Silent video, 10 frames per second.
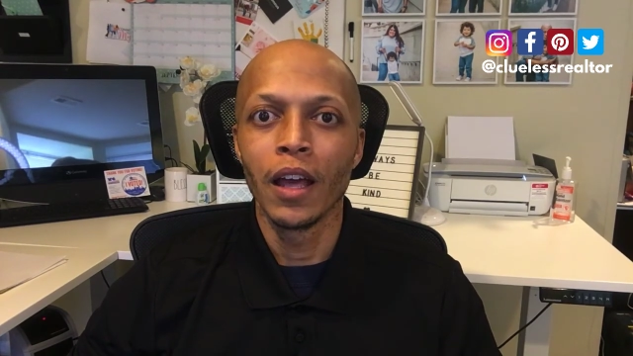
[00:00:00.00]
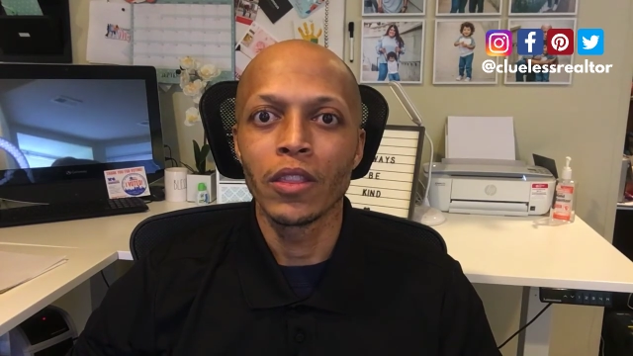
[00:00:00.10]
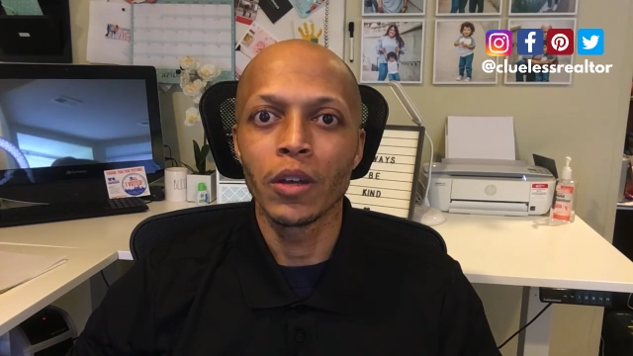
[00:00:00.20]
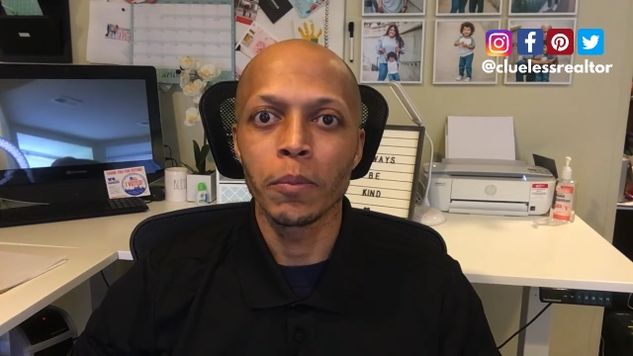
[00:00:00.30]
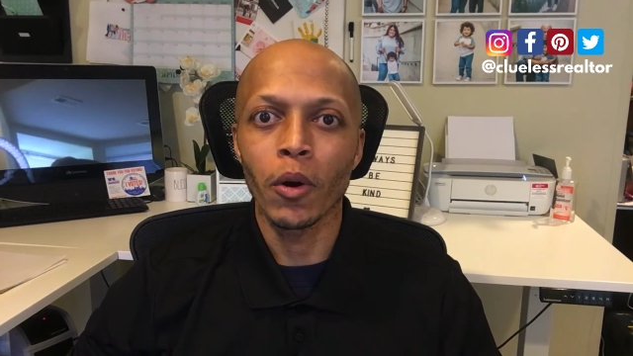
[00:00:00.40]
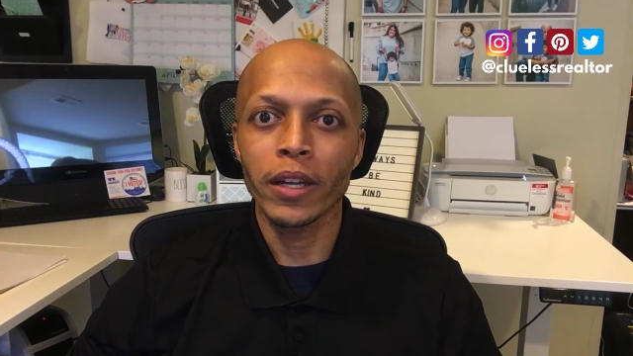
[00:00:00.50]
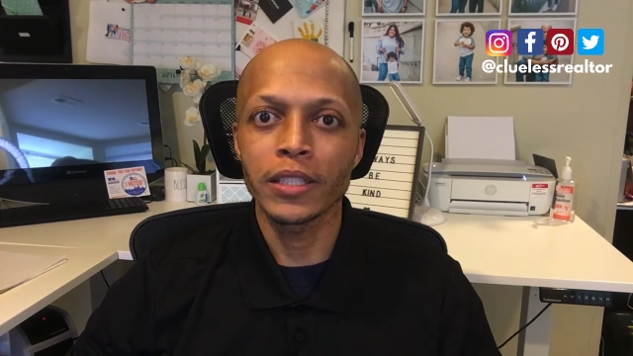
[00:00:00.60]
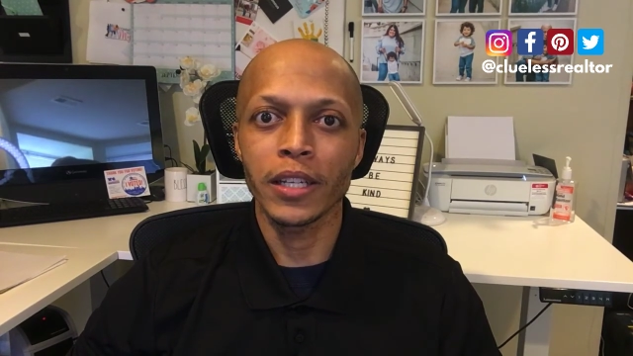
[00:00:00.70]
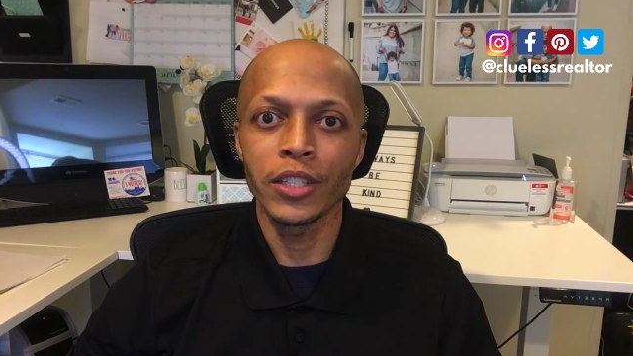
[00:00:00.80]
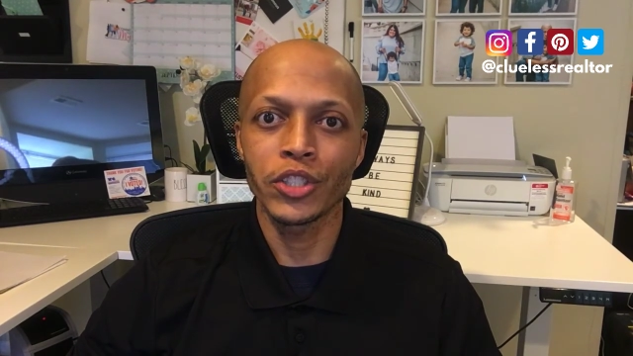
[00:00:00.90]
the mortgage
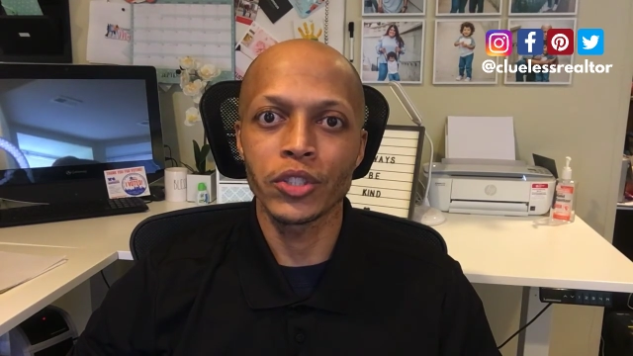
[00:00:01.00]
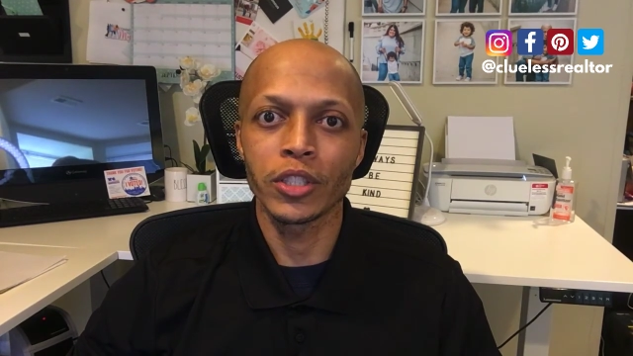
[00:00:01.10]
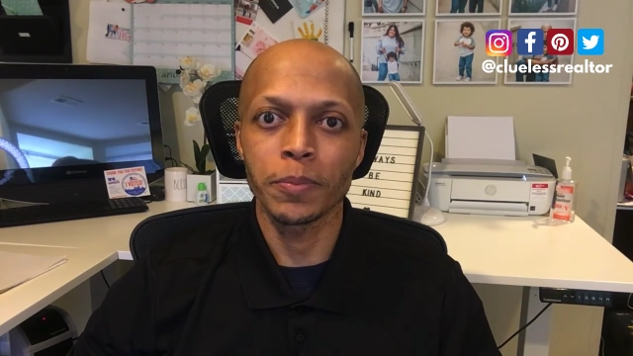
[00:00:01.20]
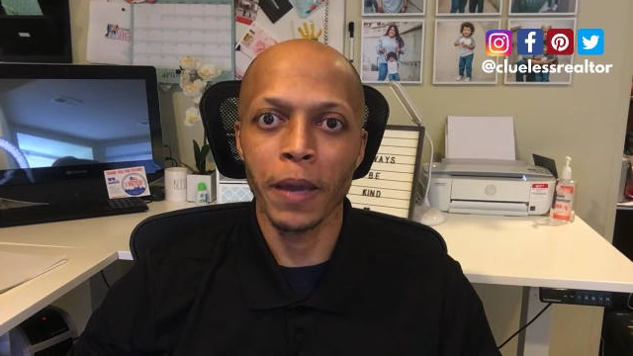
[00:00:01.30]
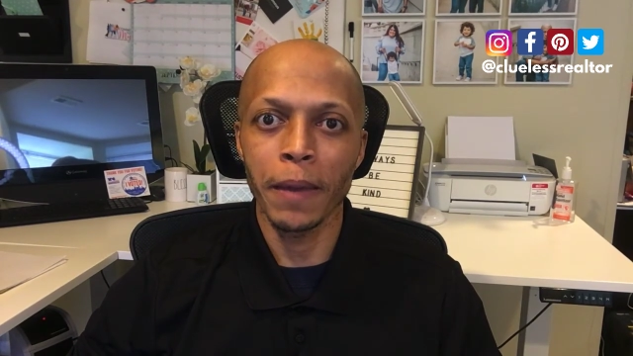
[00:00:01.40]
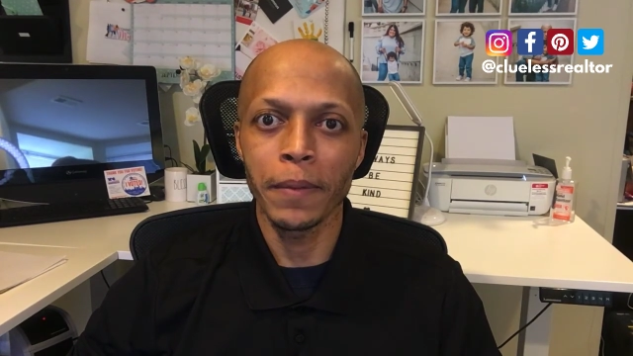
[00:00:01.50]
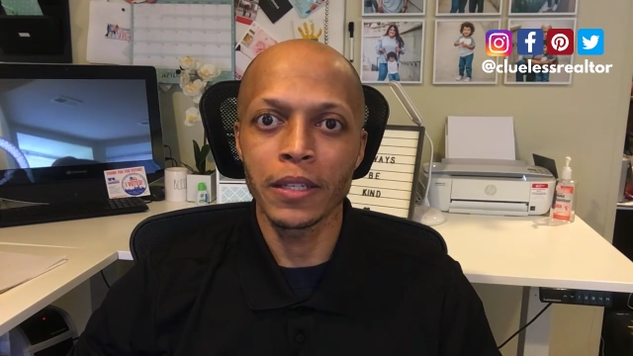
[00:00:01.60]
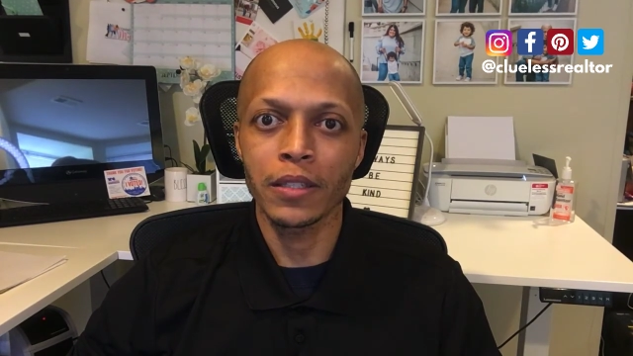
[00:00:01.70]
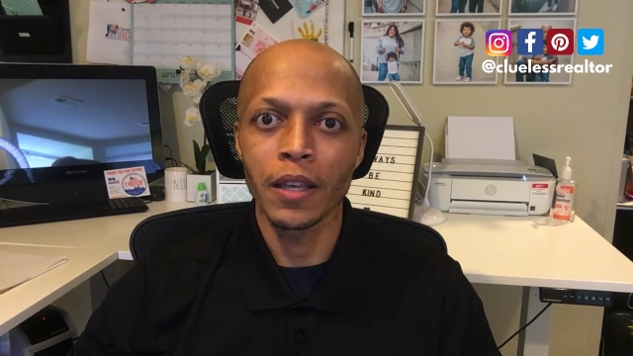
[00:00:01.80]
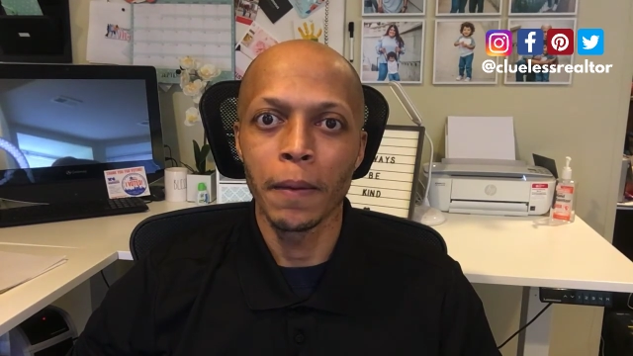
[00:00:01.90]
insurance payments